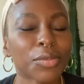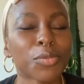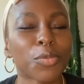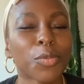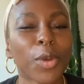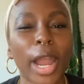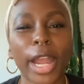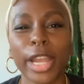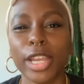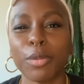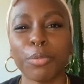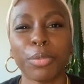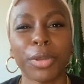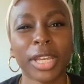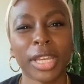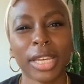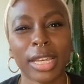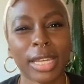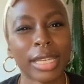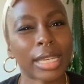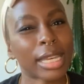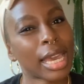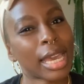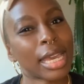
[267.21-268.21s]
why are you bringing
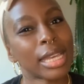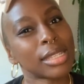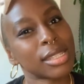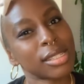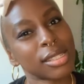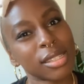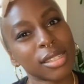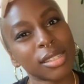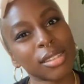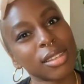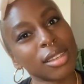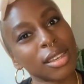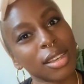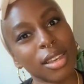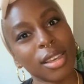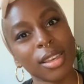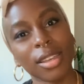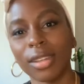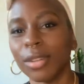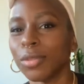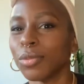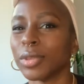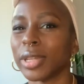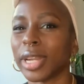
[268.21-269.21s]
a case
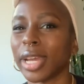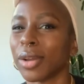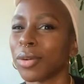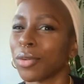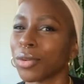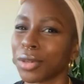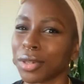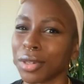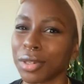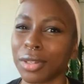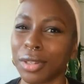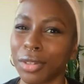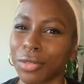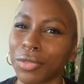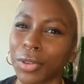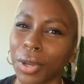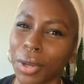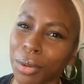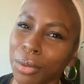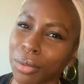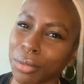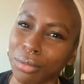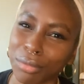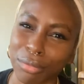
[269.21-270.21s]
when I ordered a
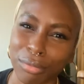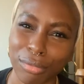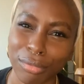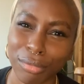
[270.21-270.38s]
phone?